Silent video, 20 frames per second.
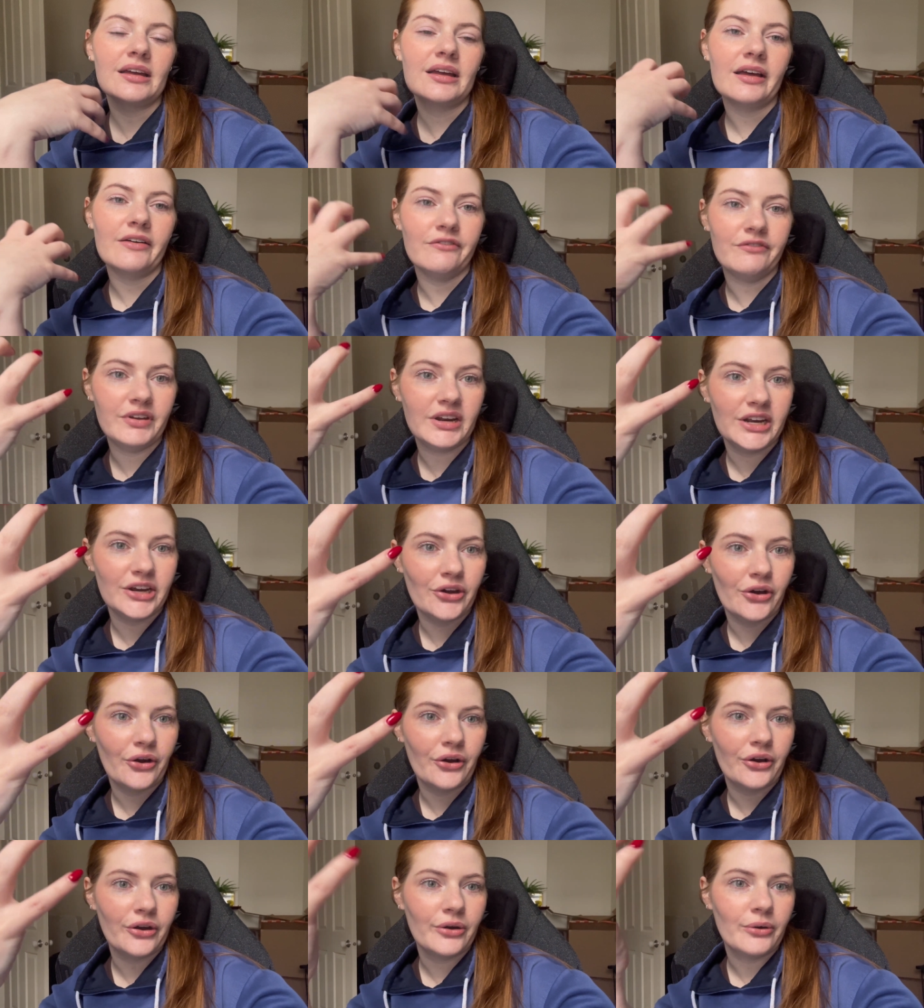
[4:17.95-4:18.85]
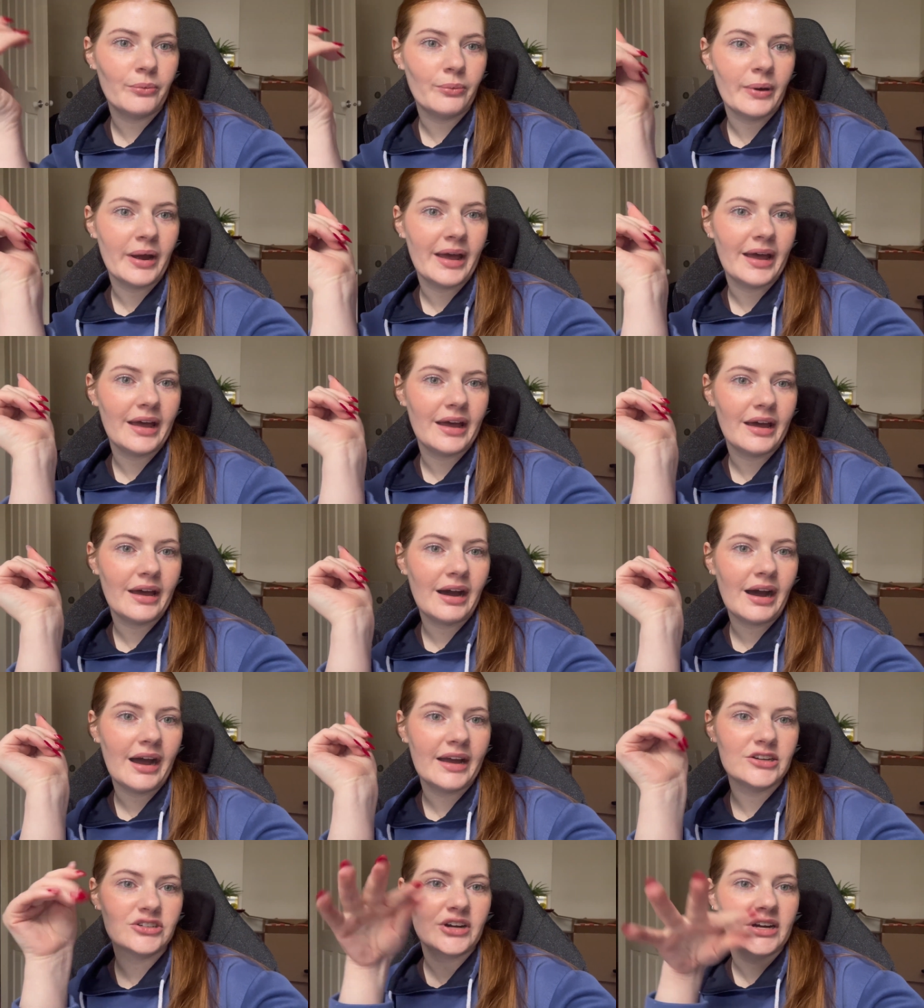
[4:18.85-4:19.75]
a video where
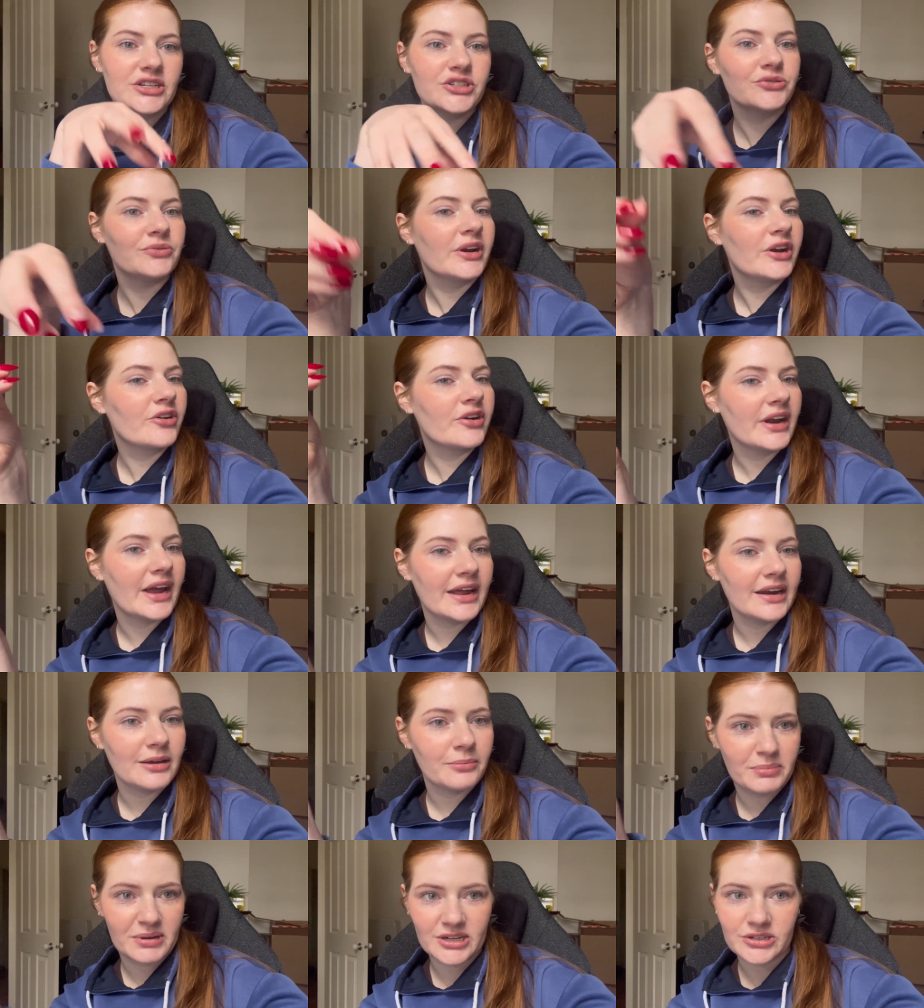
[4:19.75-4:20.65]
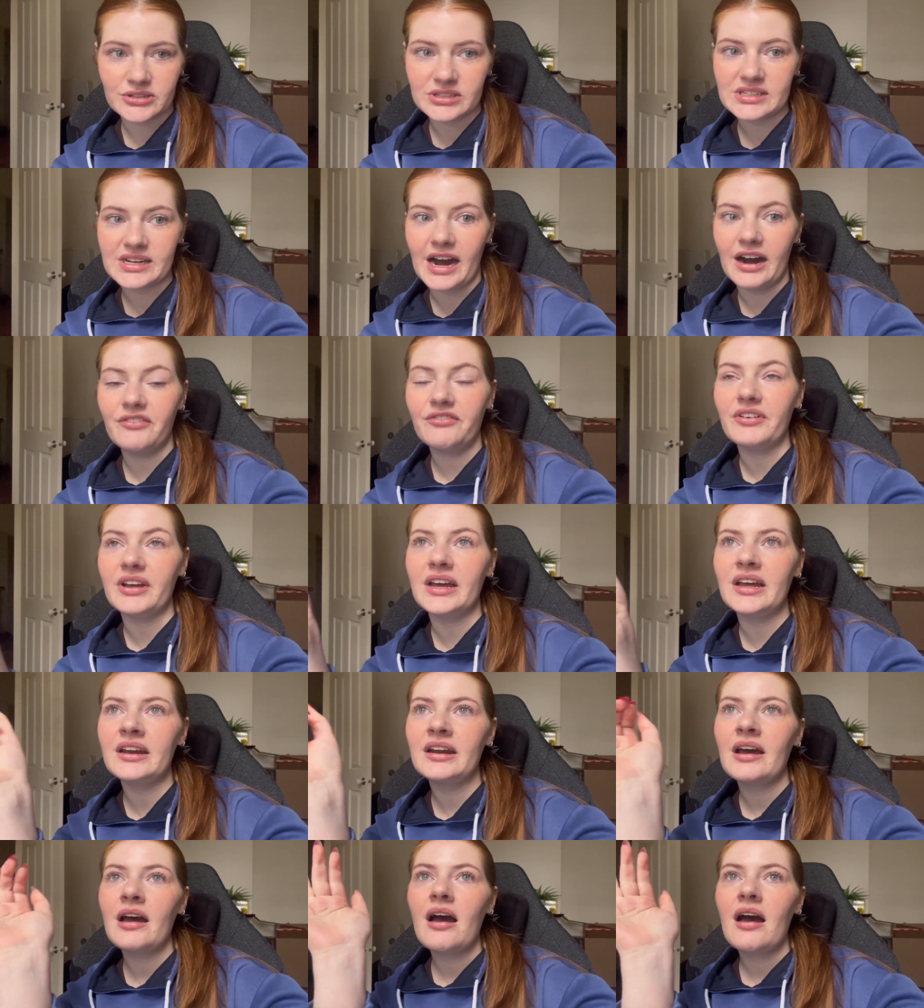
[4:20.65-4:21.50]
I tried to recreate a Pinterest outfit.